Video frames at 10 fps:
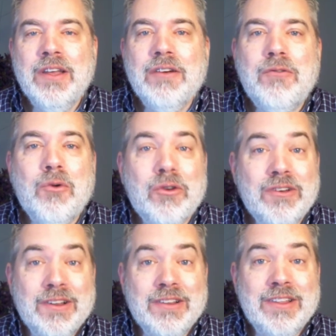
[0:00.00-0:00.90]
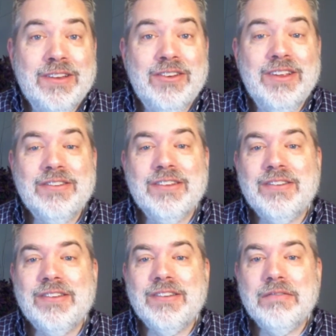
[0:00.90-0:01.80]
Fortunately,
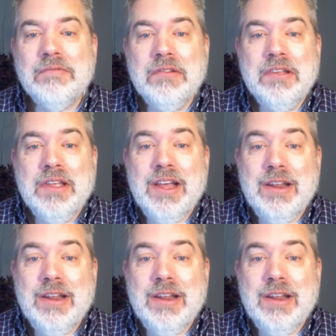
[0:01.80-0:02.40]
Jesus kind